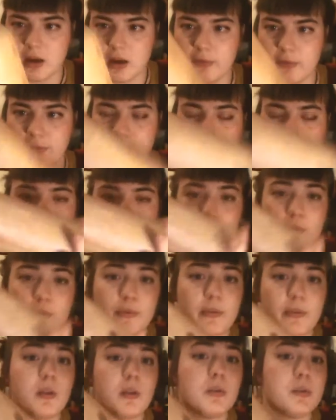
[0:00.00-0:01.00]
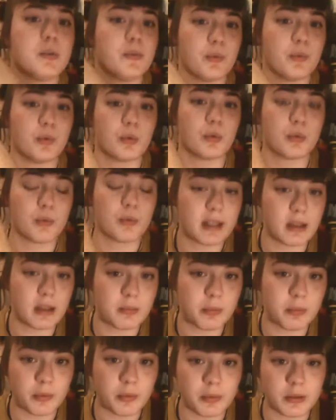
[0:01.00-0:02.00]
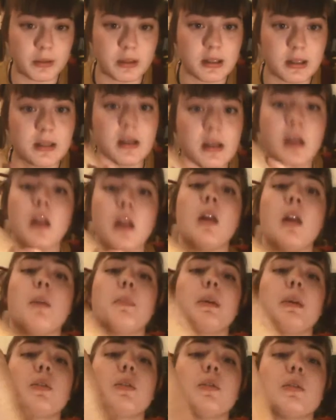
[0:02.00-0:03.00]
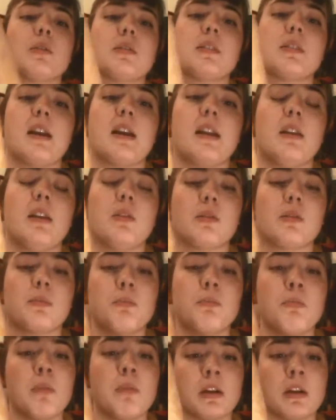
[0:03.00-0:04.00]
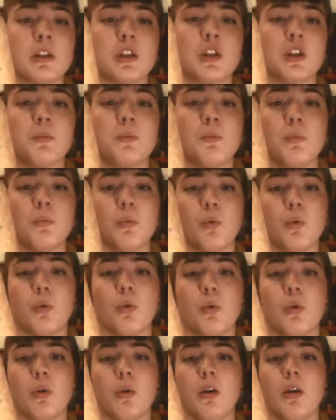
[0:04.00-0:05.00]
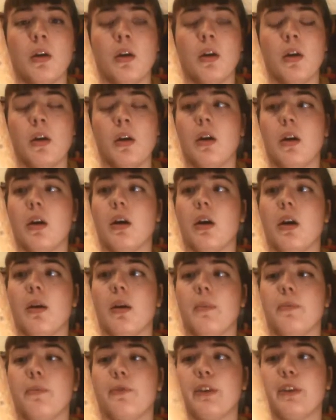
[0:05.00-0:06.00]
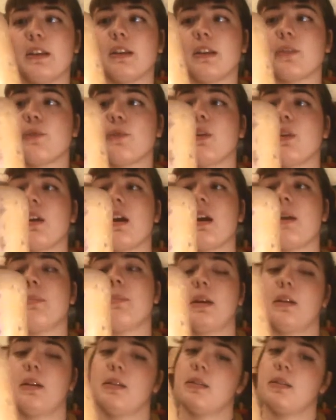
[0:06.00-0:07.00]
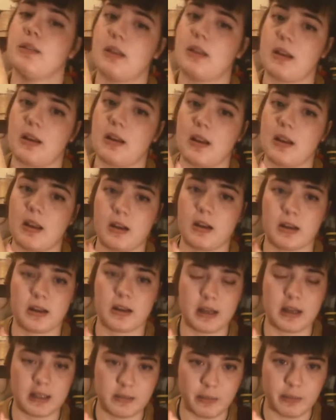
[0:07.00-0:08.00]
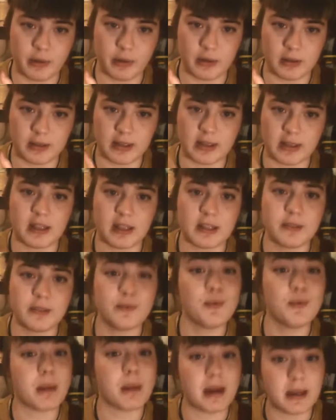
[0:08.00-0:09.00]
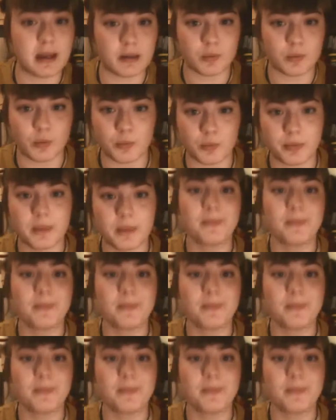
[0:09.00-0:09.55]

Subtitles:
fan of those for drinking purposes because they look much more fitting for the ambience than any glass bottles, at least for my group.